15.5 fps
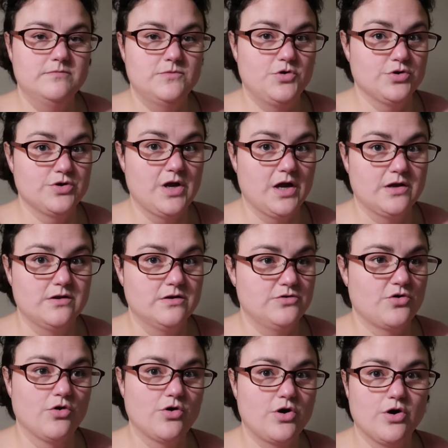you're done.
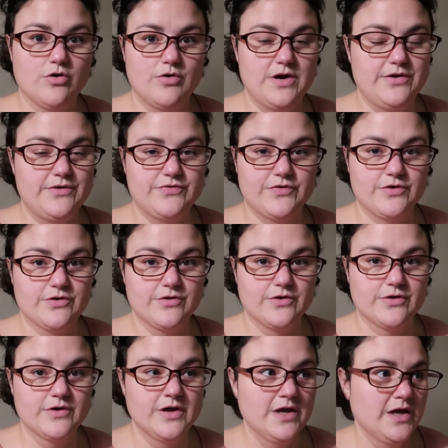Don't go any
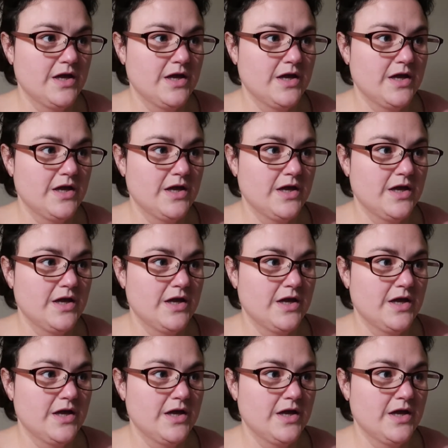further.